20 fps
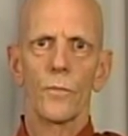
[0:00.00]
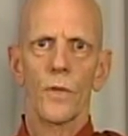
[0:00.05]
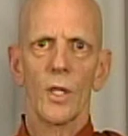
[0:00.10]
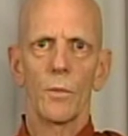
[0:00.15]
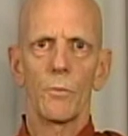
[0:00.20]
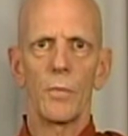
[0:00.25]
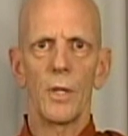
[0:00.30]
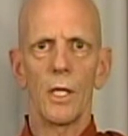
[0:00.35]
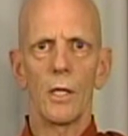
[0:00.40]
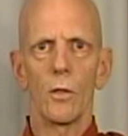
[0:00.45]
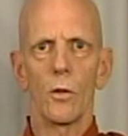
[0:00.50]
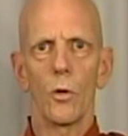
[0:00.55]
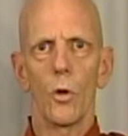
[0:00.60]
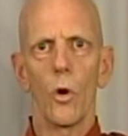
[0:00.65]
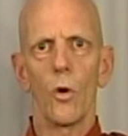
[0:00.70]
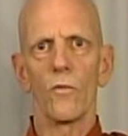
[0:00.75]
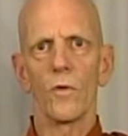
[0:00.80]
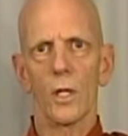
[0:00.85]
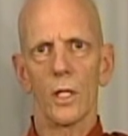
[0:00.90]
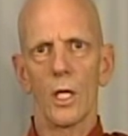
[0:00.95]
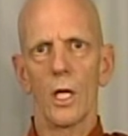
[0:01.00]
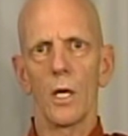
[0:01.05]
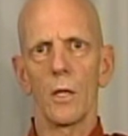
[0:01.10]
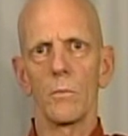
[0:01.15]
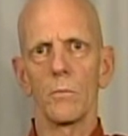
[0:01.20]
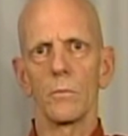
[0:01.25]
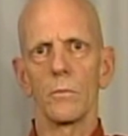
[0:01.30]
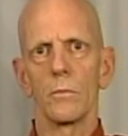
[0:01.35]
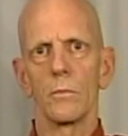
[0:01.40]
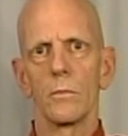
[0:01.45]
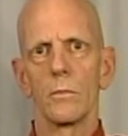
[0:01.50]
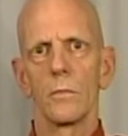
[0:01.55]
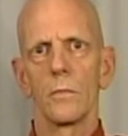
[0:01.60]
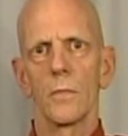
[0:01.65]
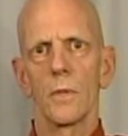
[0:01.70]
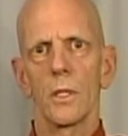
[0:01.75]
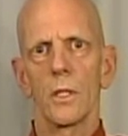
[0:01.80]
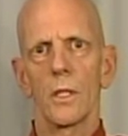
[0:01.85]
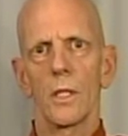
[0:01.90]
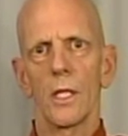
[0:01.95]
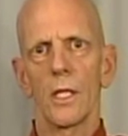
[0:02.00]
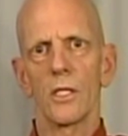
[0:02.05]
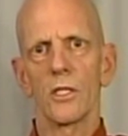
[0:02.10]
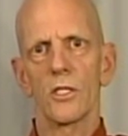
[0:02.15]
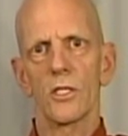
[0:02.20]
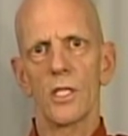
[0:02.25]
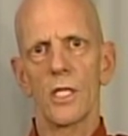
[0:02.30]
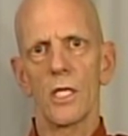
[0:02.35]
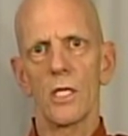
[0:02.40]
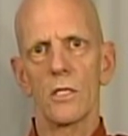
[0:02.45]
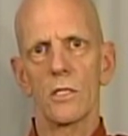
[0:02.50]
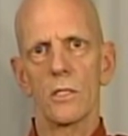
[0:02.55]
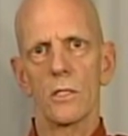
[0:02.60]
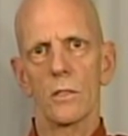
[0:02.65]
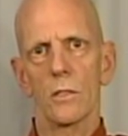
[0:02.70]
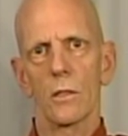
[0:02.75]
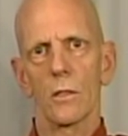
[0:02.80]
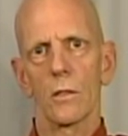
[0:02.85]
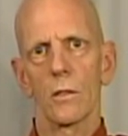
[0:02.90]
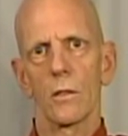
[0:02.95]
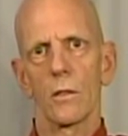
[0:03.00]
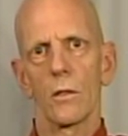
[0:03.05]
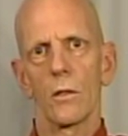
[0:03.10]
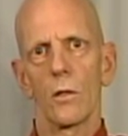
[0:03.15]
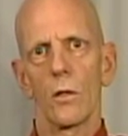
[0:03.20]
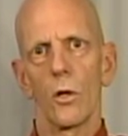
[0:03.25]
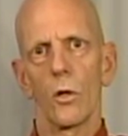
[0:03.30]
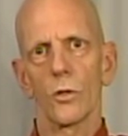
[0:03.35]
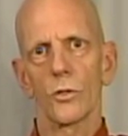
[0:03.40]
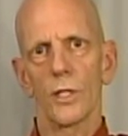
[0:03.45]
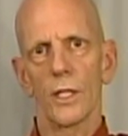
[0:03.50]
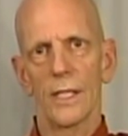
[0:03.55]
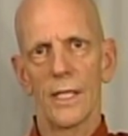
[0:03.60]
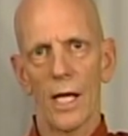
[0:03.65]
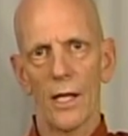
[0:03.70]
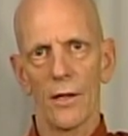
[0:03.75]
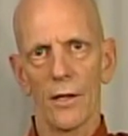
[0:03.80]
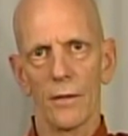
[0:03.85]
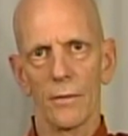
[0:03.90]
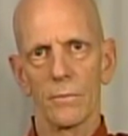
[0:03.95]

be overcome and cease altogether.